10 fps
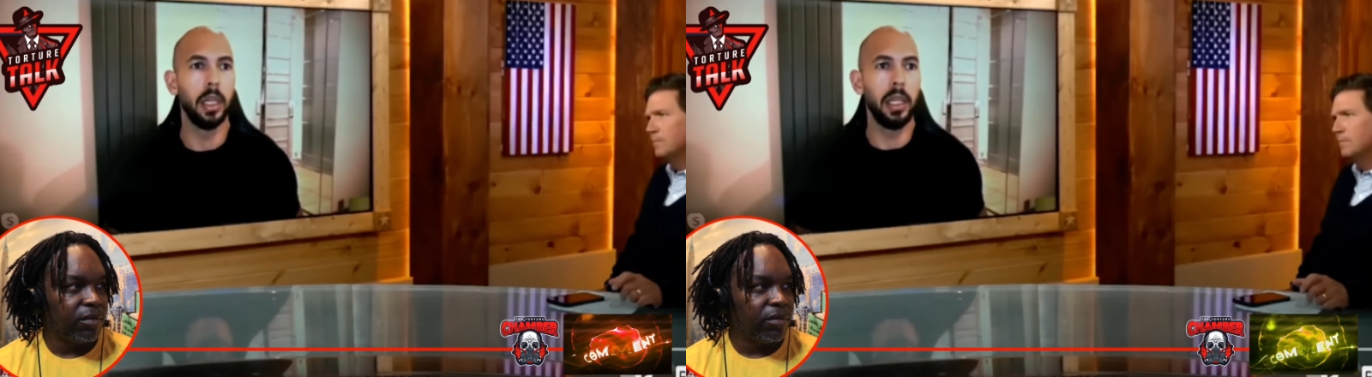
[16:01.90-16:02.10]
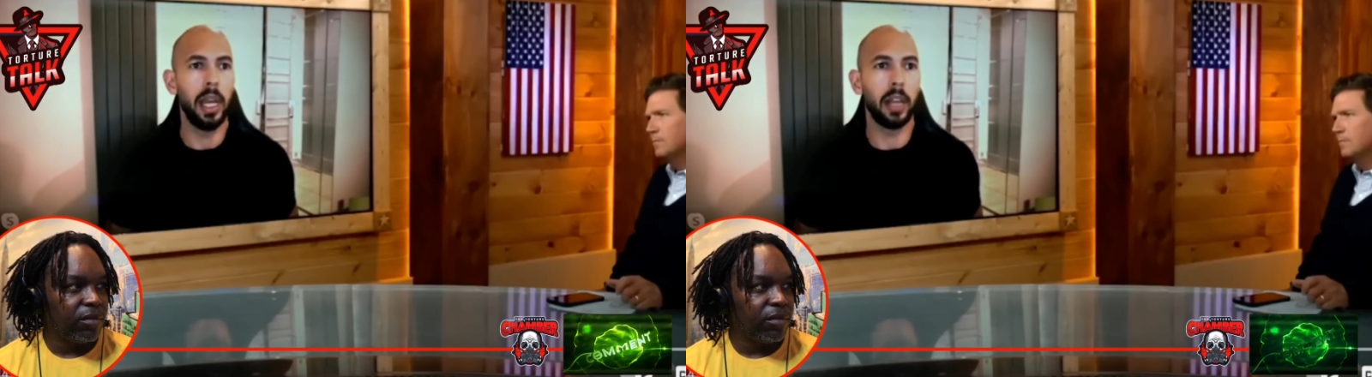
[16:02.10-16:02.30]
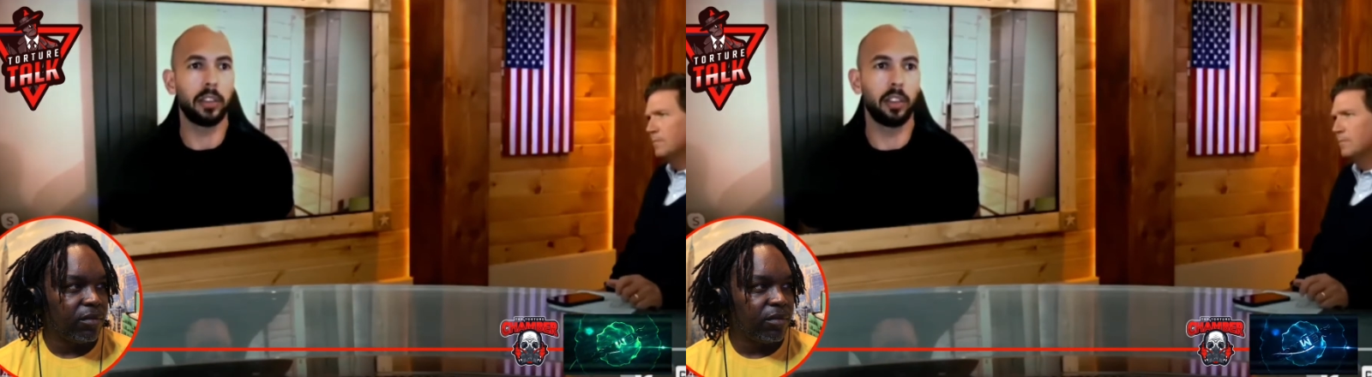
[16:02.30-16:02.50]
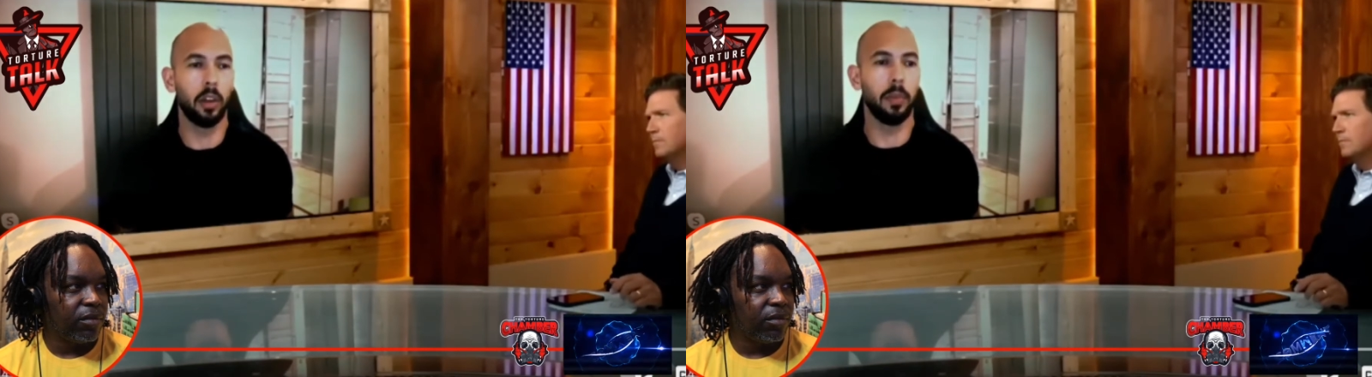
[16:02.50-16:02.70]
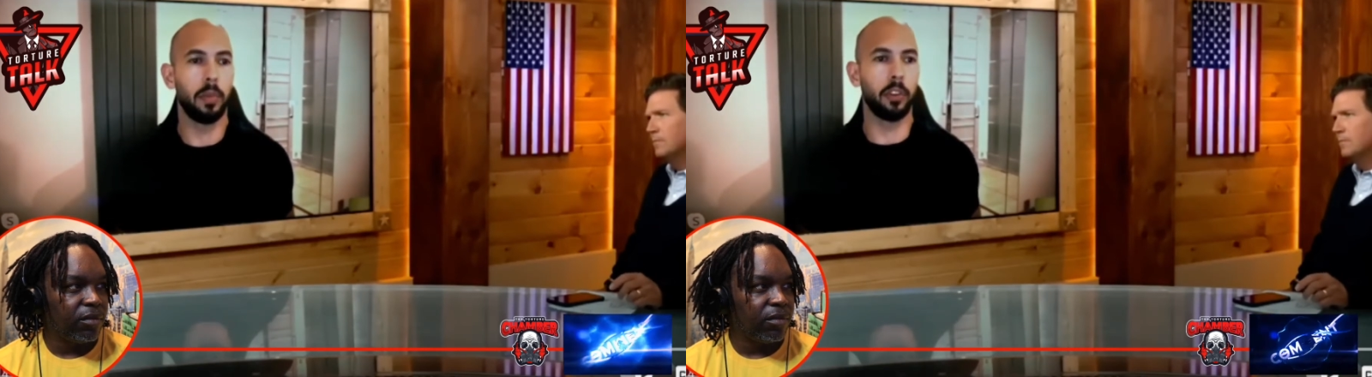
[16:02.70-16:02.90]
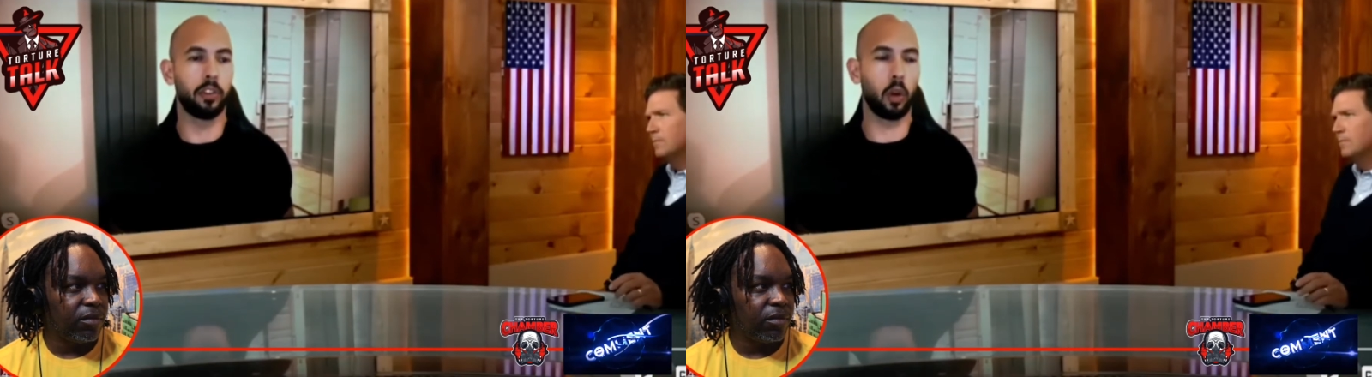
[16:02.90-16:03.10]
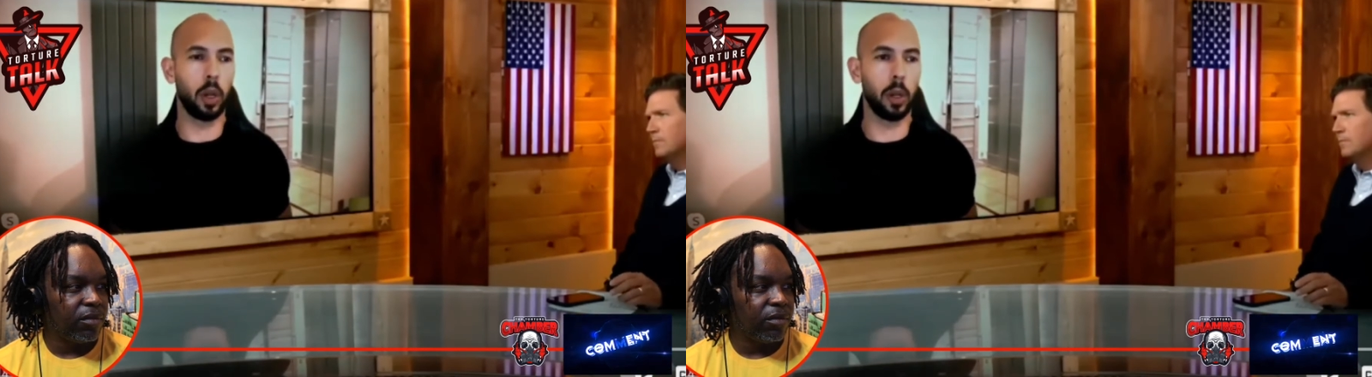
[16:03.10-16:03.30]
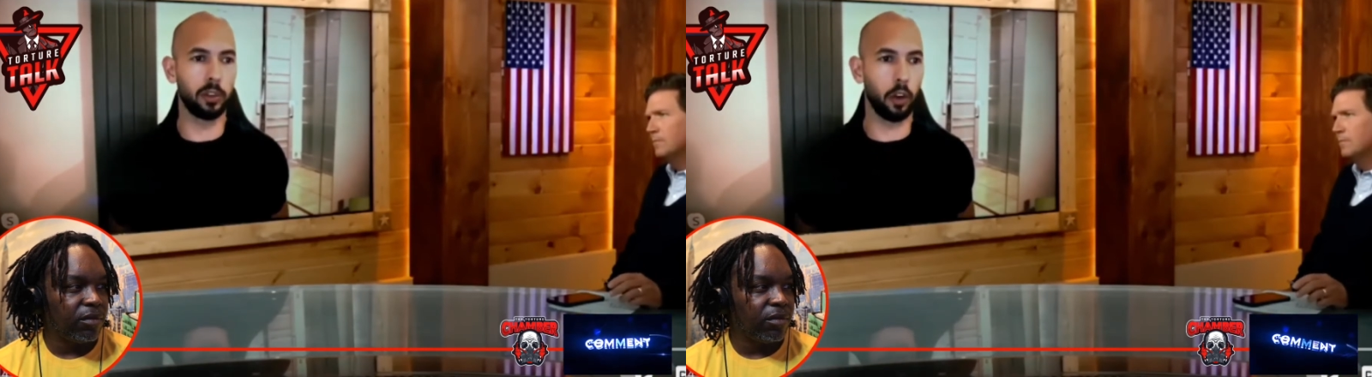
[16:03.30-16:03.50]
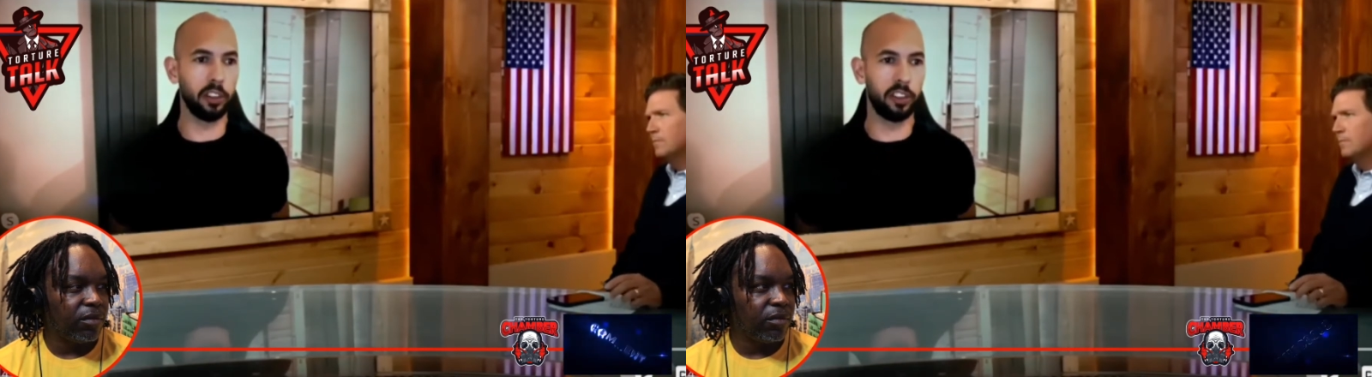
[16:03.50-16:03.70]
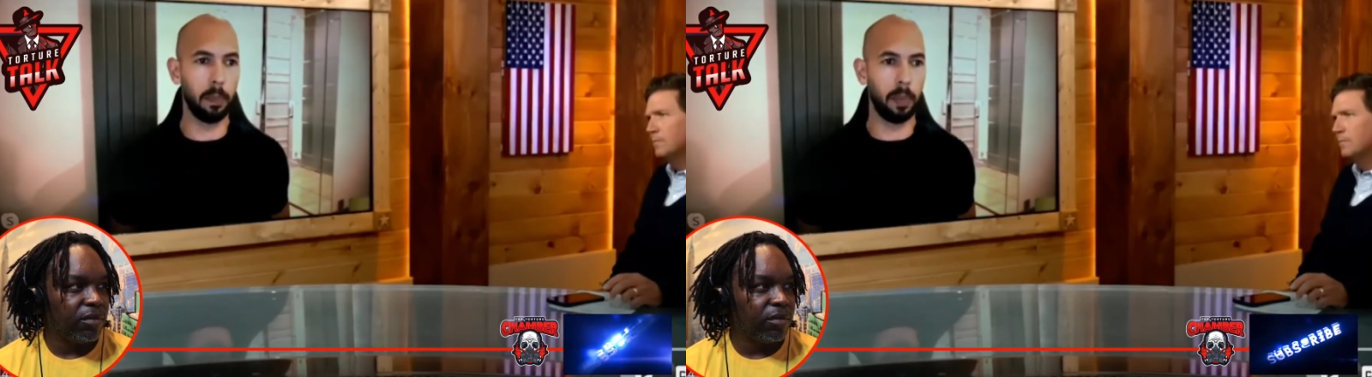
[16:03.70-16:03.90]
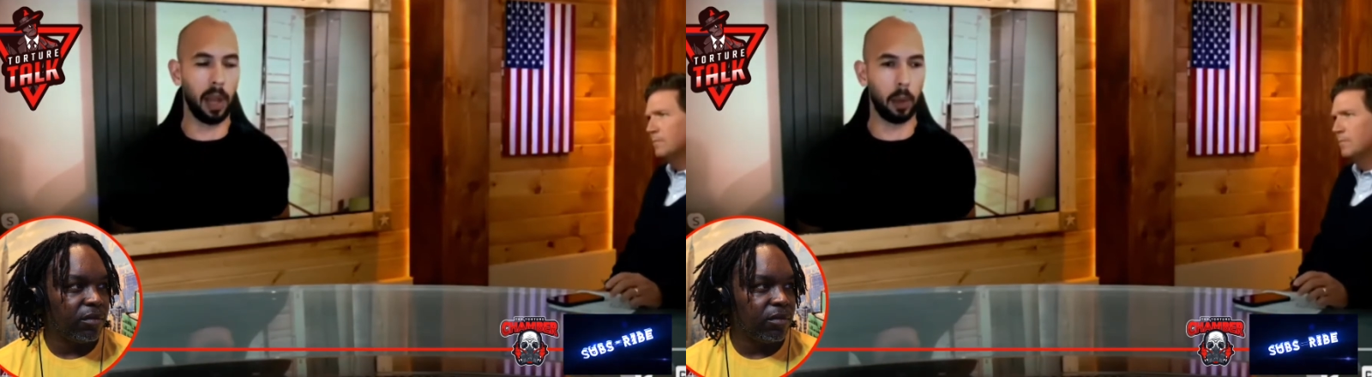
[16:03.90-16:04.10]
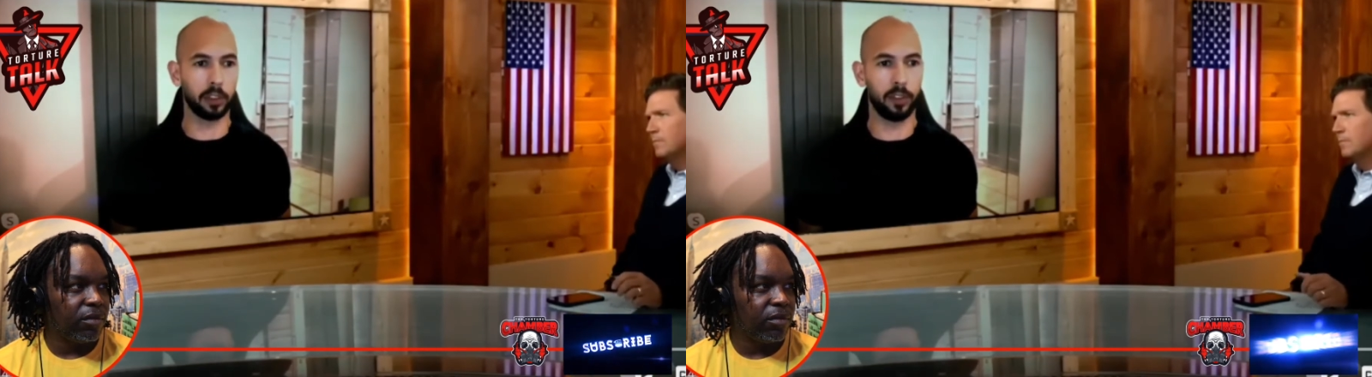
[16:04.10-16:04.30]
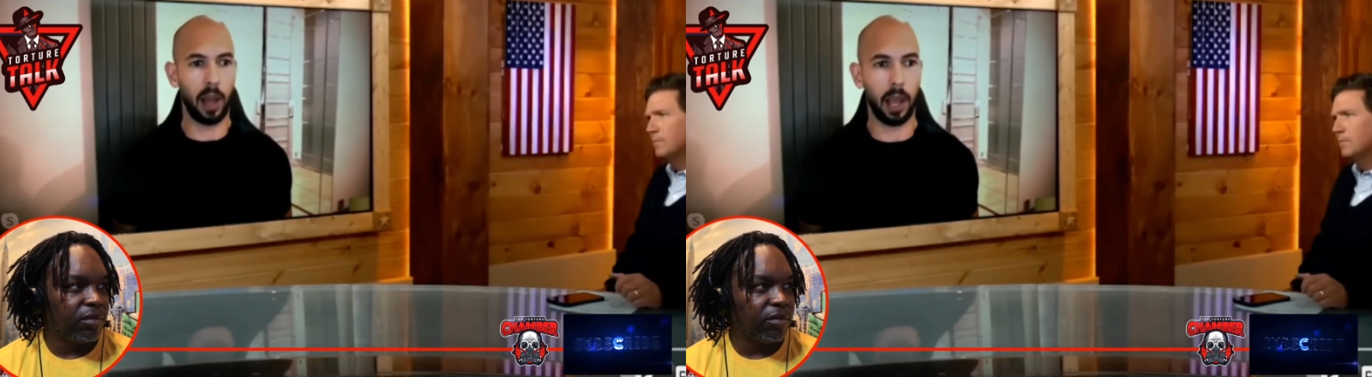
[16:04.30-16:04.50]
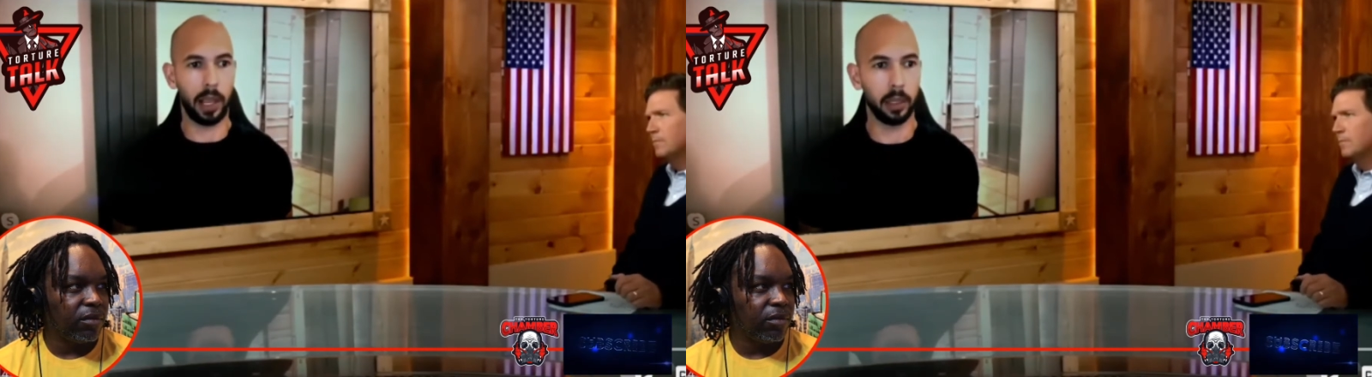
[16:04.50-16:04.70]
Speaker 1: Yeah, so the story was very simple. I was flying